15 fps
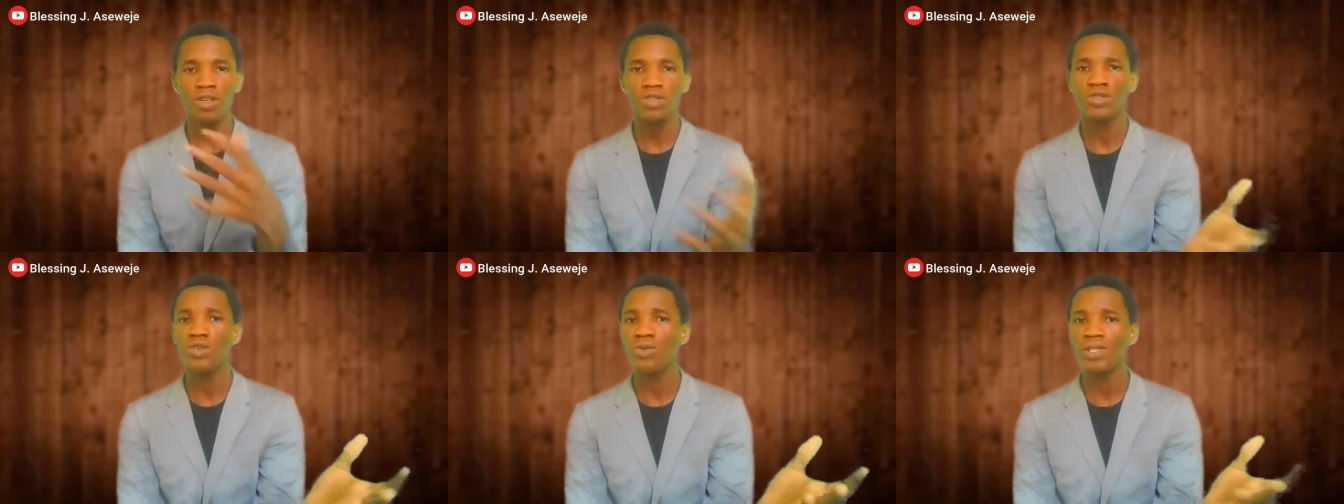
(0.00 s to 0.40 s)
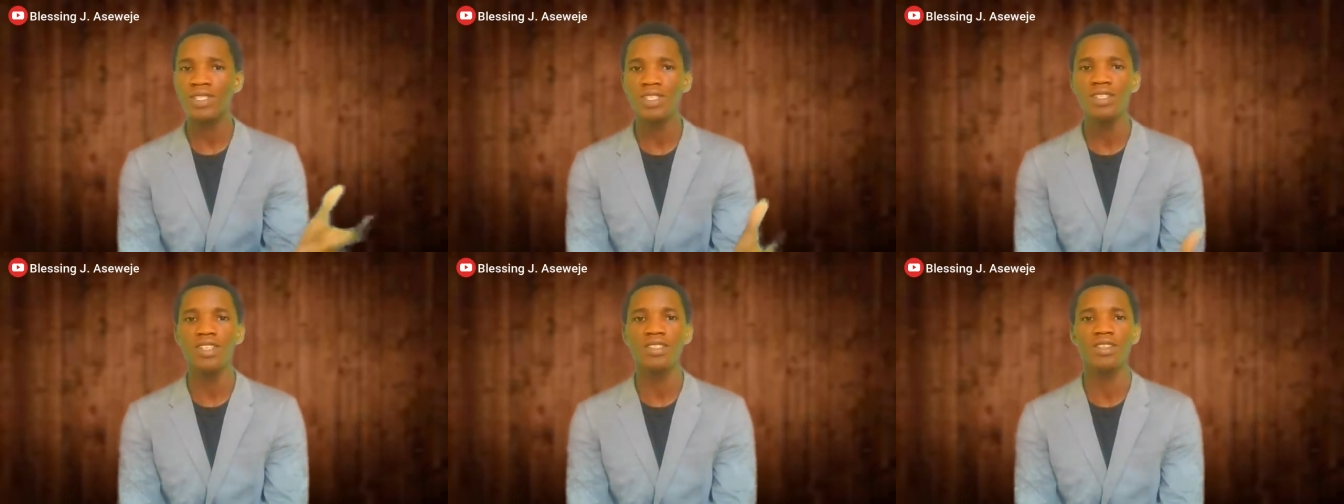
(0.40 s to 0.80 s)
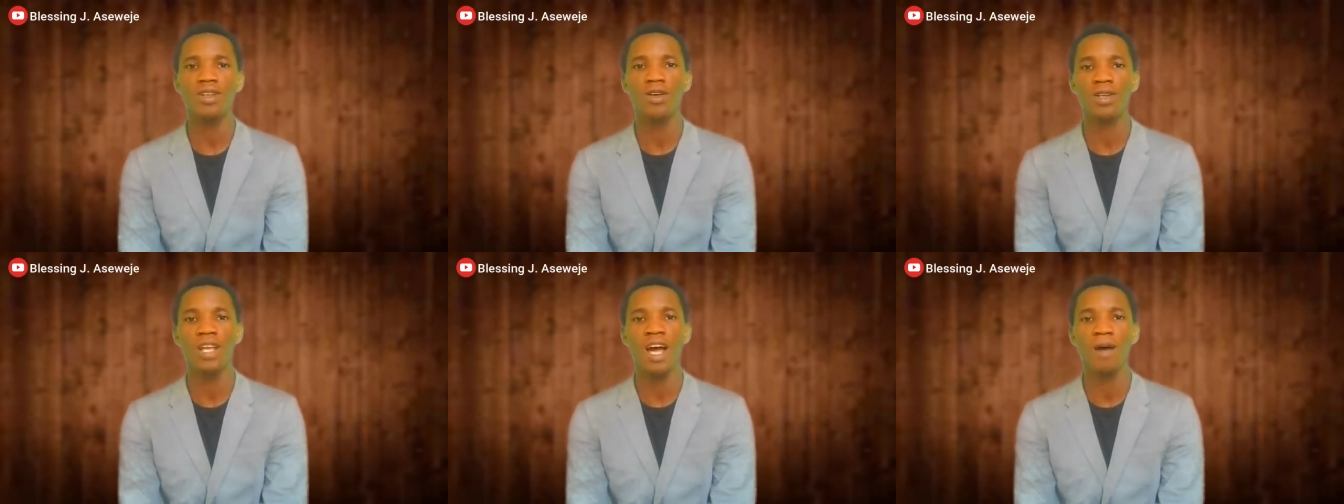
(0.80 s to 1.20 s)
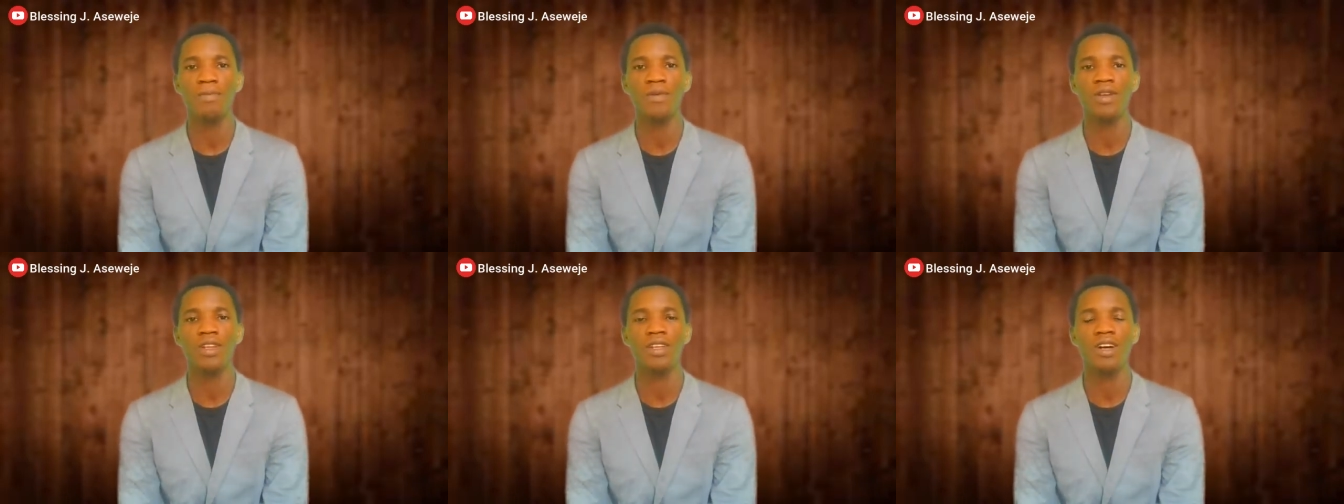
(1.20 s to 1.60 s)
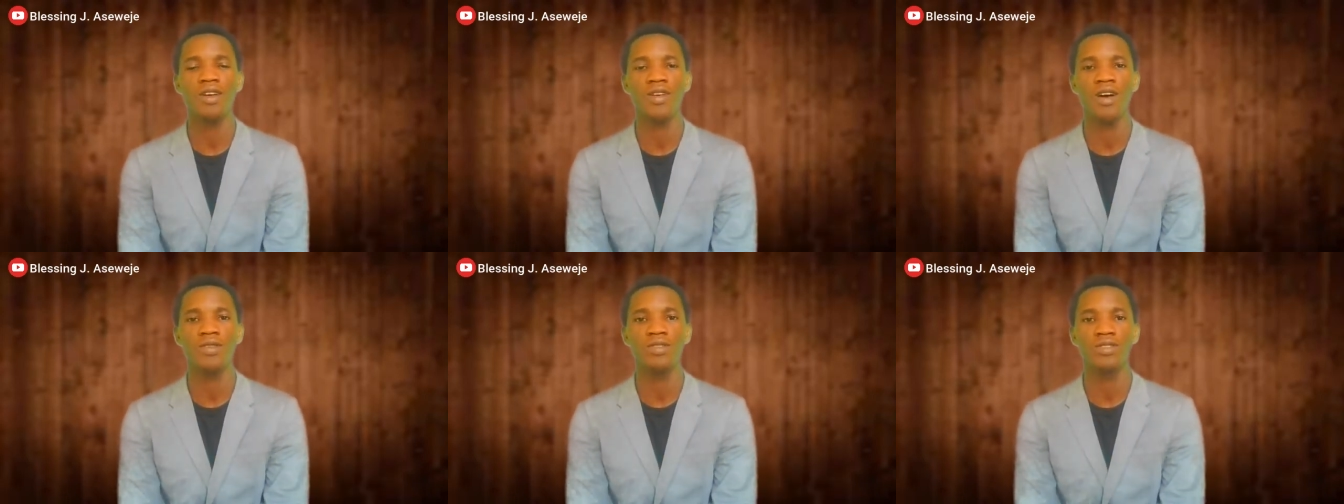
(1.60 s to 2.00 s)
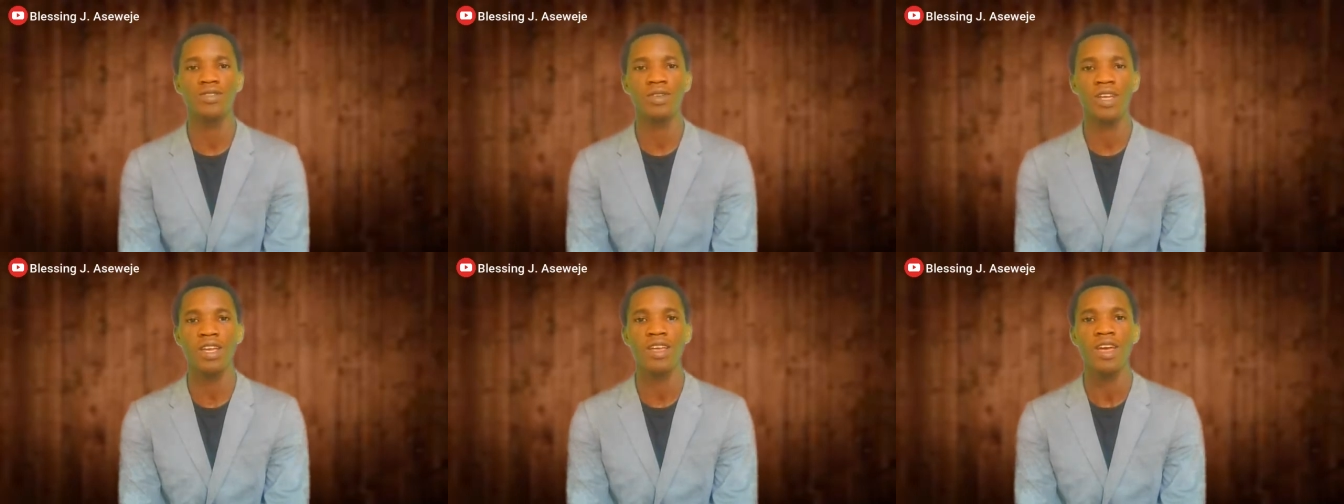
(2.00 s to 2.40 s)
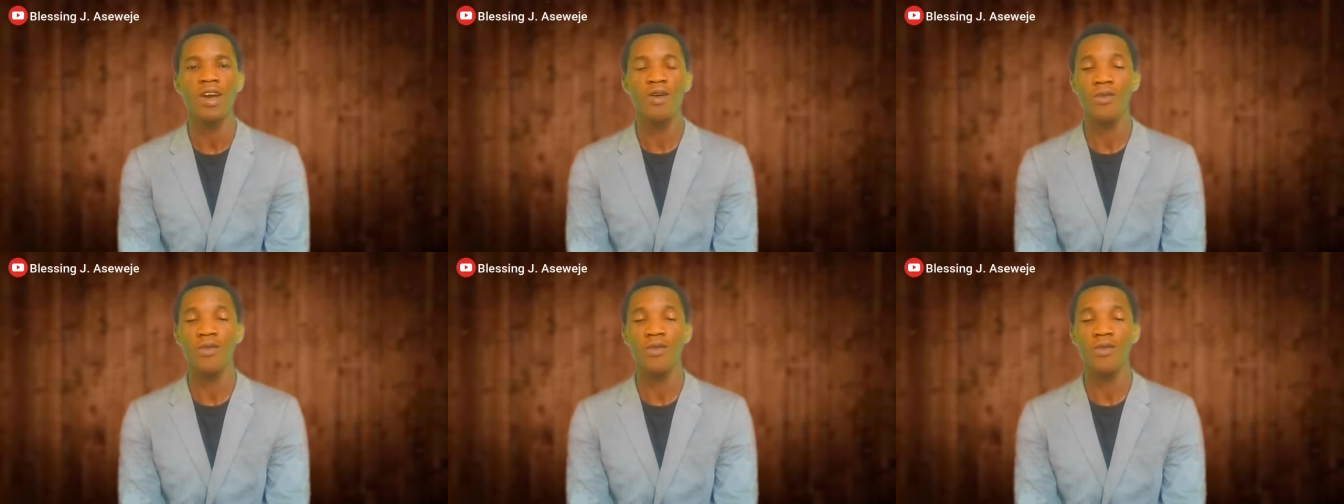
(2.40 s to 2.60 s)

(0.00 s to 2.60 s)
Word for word: So we see this a lot happening around, okay?